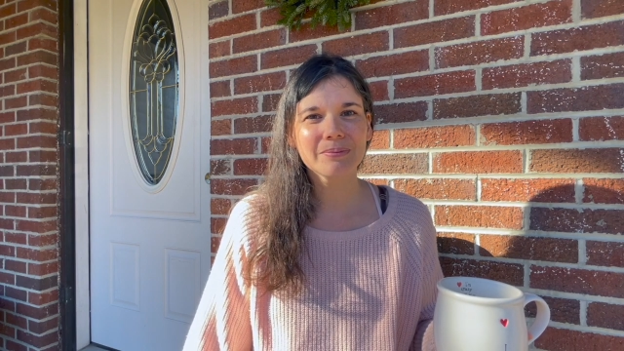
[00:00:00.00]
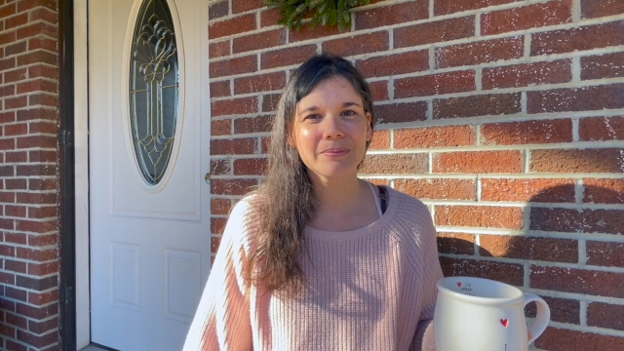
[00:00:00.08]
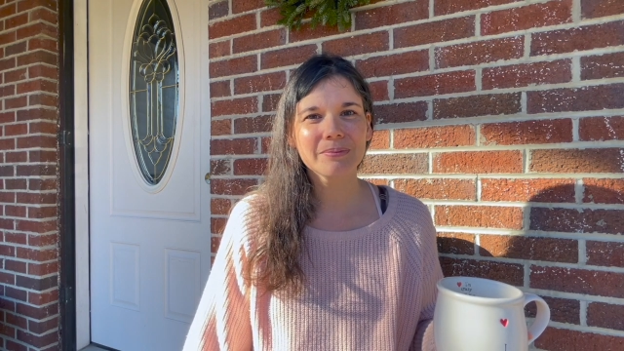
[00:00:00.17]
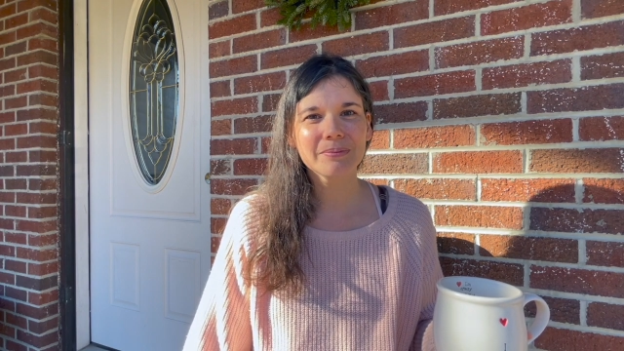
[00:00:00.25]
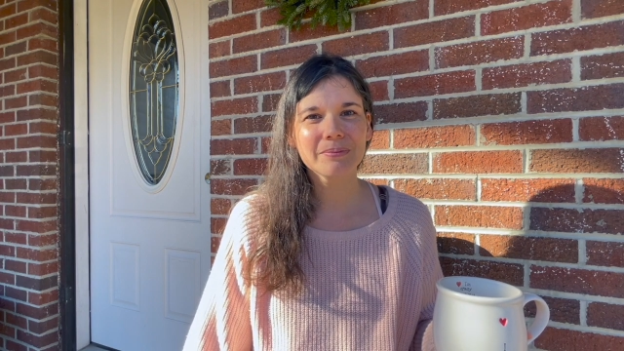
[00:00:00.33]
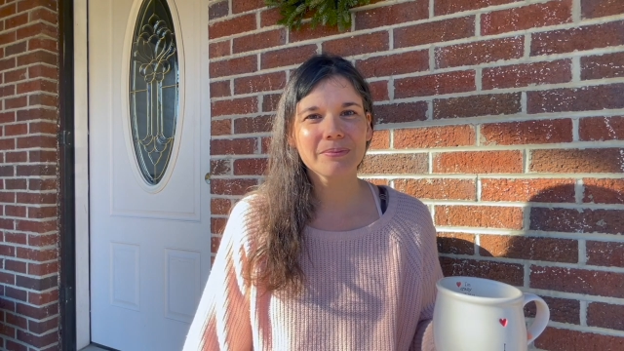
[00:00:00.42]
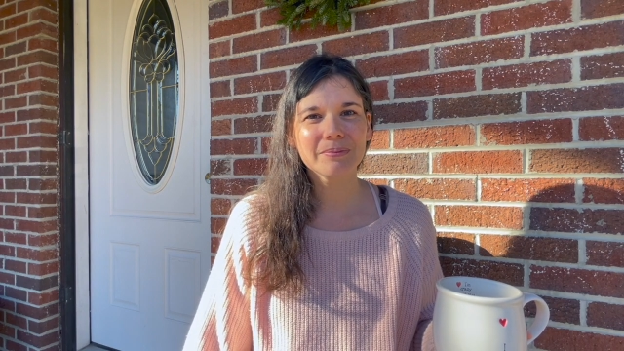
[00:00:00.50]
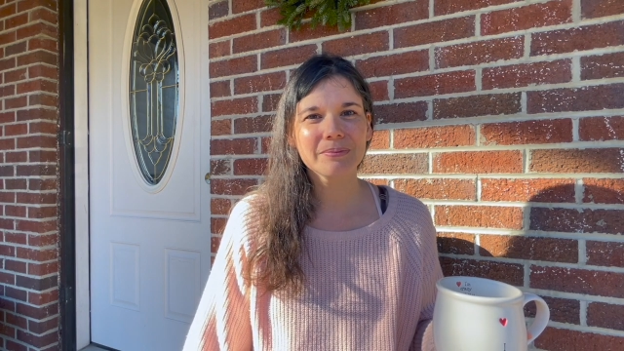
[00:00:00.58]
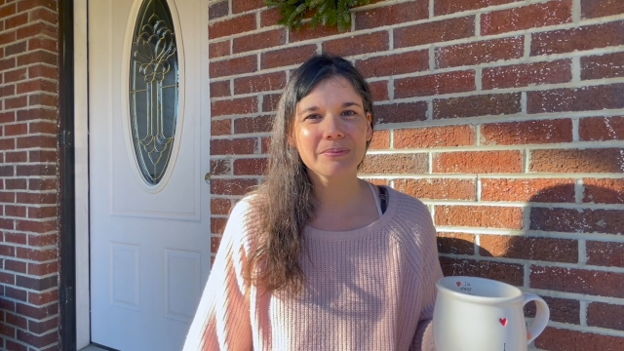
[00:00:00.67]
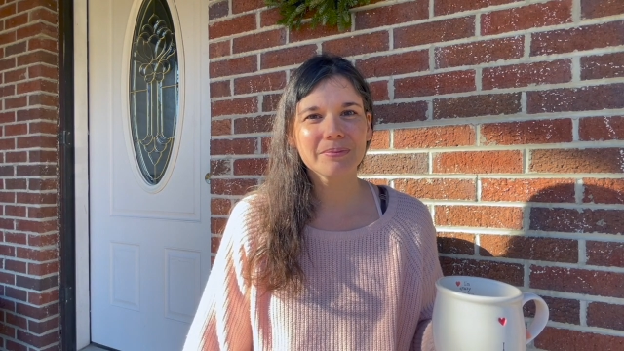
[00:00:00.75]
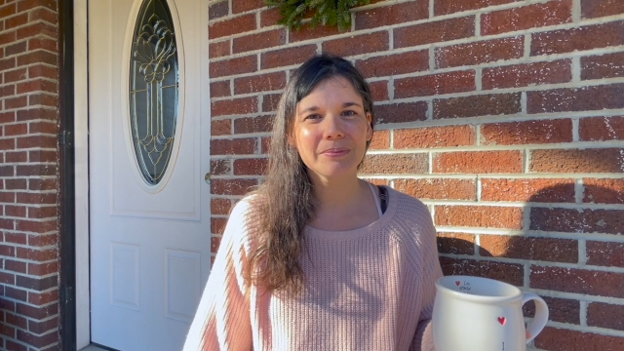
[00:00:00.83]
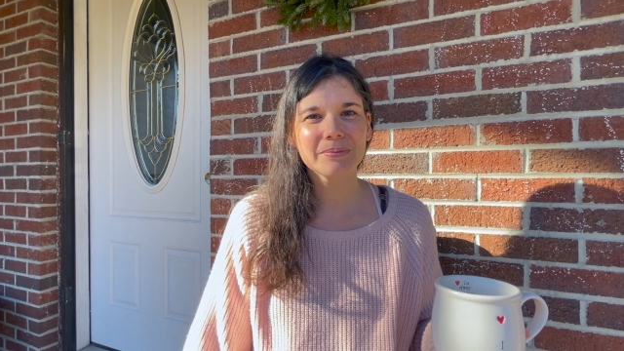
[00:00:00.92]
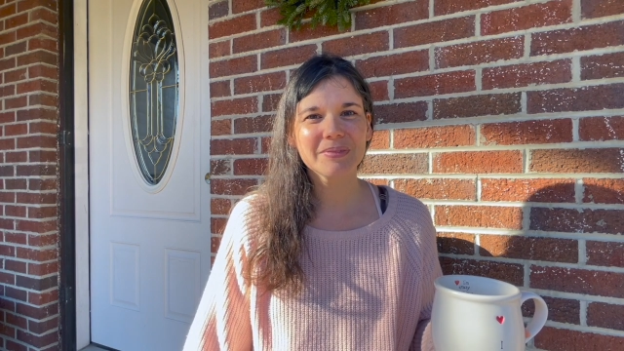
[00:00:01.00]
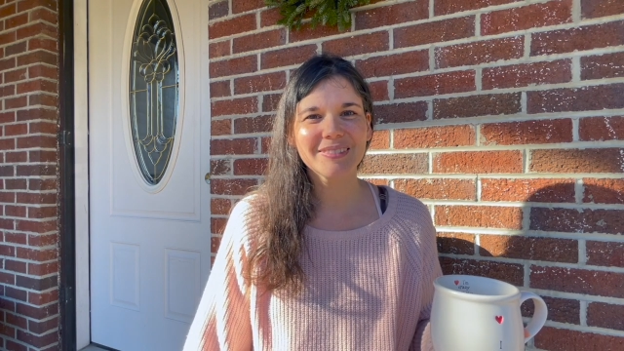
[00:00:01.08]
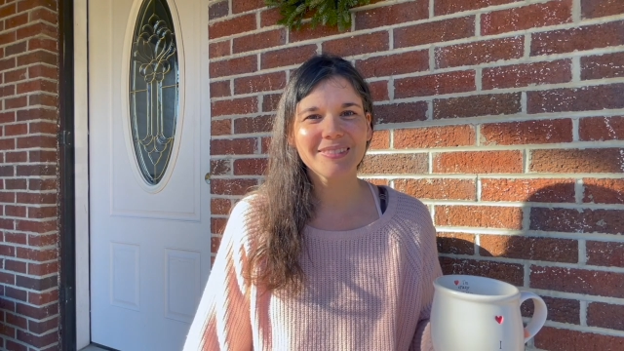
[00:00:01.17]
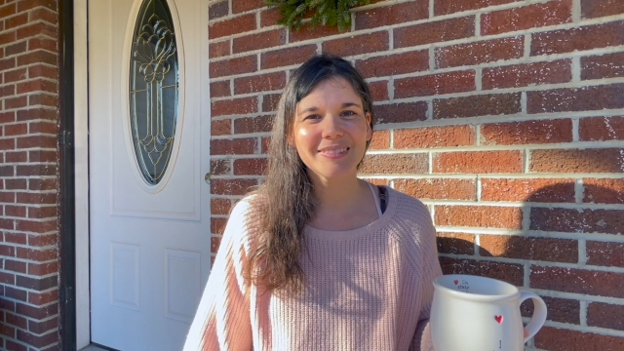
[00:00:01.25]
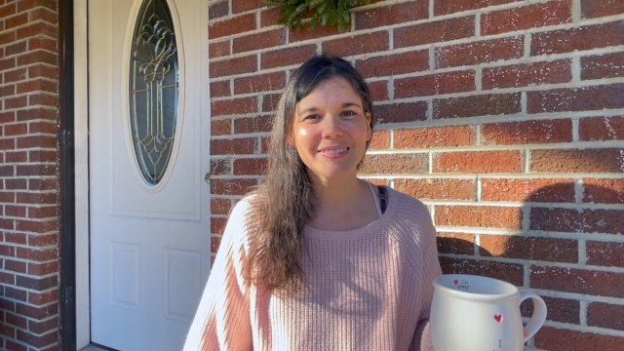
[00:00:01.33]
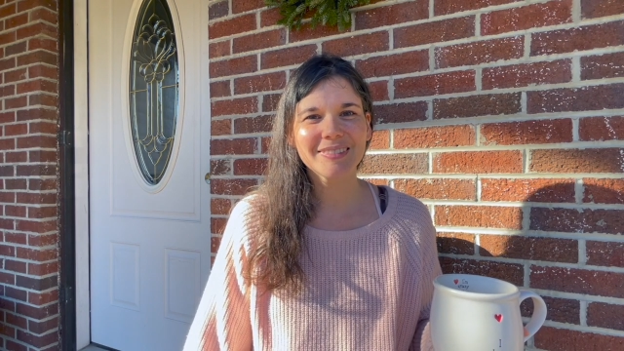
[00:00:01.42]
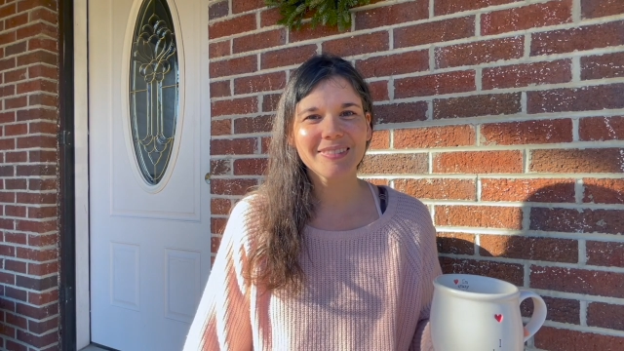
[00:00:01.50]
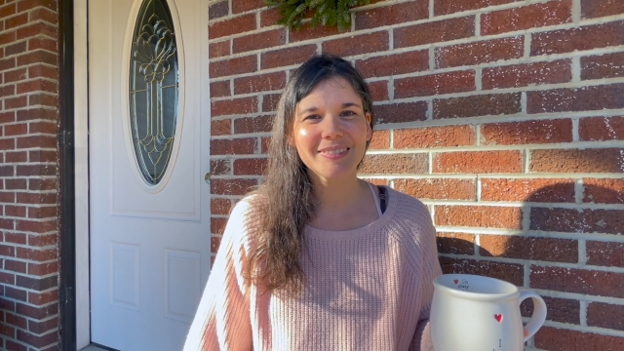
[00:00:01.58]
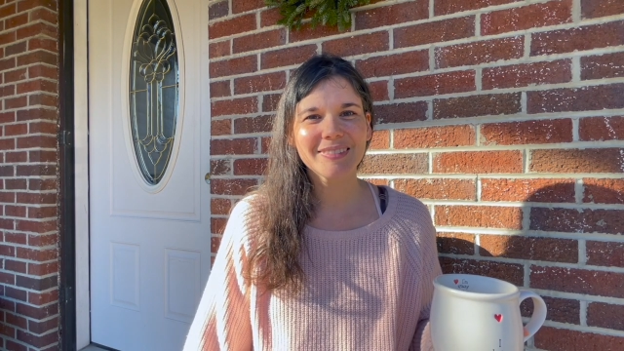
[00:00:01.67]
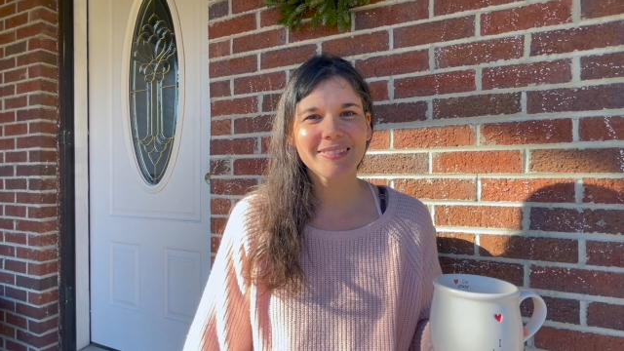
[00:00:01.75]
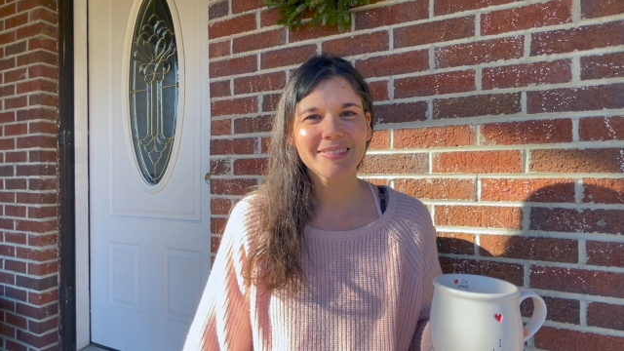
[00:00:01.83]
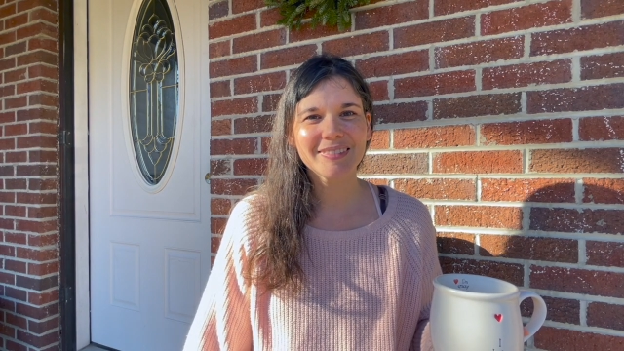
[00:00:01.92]

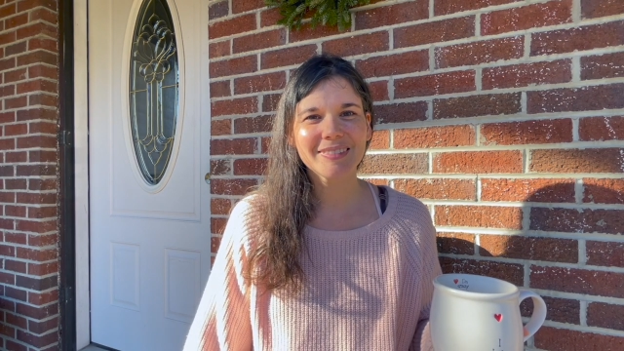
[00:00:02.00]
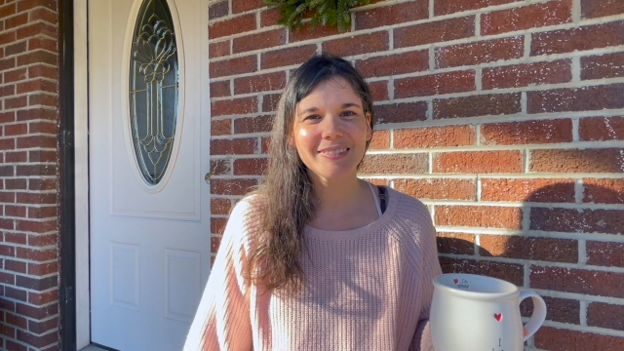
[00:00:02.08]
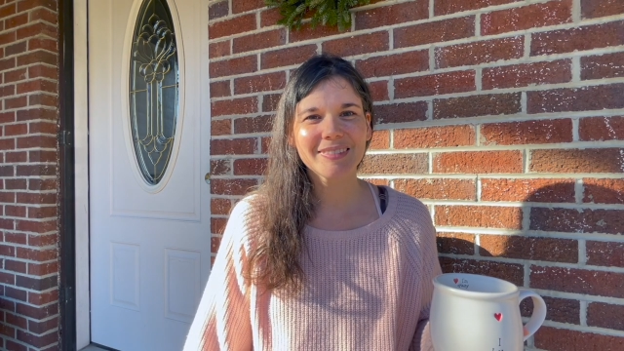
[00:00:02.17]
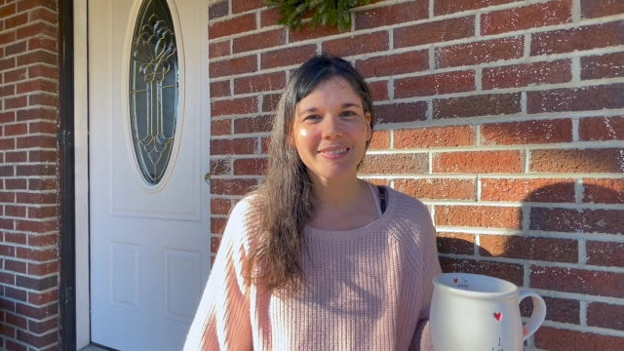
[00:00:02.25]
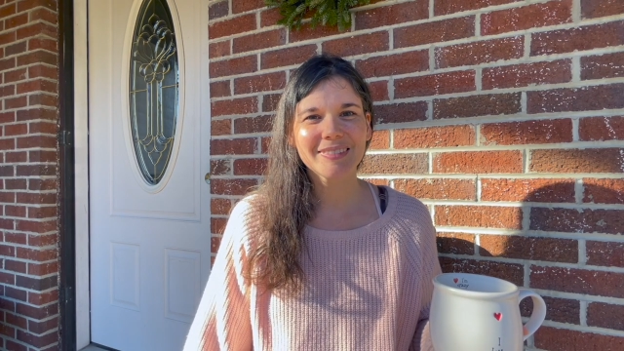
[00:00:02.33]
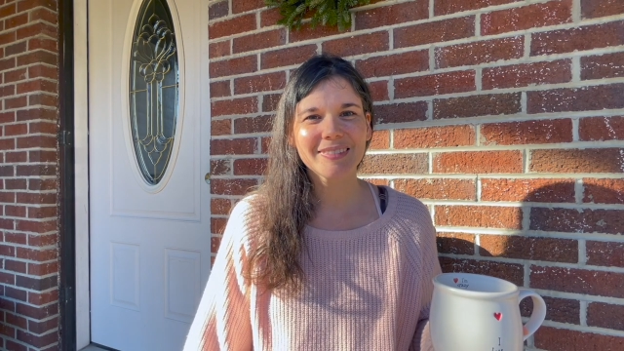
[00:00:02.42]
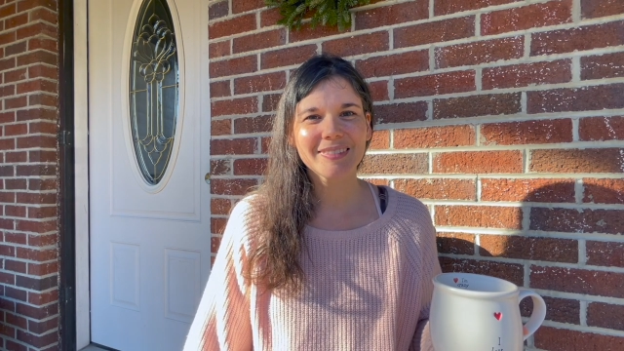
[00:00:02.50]
No one is speaking in this clip.